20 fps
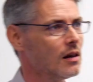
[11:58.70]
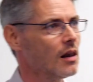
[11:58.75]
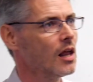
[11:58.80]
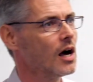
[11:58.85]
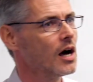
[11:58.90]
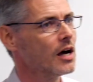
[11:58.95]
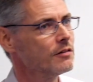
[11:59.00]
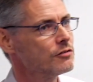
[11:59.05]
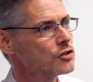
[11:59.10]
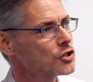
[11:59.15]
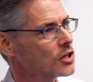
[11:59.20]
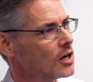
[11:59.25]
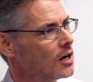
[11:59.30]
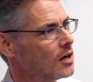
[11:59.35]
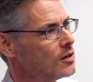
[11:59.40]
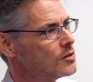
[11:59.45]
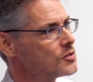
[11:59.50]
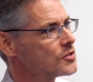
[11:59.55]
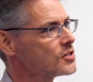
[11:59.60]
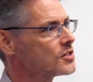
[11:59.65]
Live
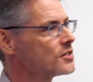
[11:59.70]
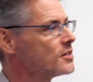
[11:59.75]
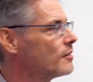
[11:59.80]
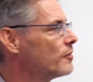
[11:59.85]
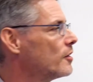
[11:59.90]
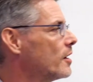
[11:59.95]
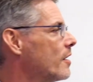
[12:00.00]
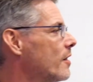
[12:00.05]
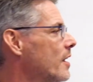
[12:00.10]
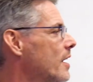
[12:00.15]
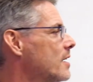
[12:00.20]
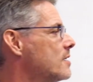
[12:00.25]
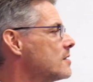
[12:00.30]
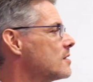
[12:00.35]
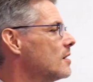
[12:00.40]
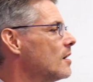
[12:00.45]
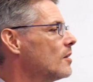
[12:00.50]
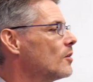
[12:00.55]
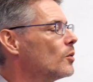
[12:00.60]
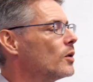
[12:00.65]
shows and stuff like that is
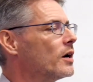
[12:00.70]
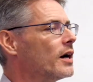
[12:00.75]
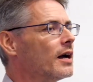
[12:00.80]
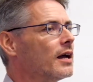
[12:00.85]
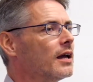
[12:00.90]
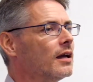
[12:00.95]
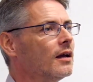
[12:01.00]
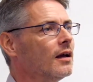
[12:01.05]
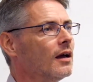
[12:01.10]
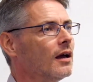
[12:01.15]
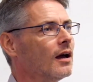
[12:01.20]
another way.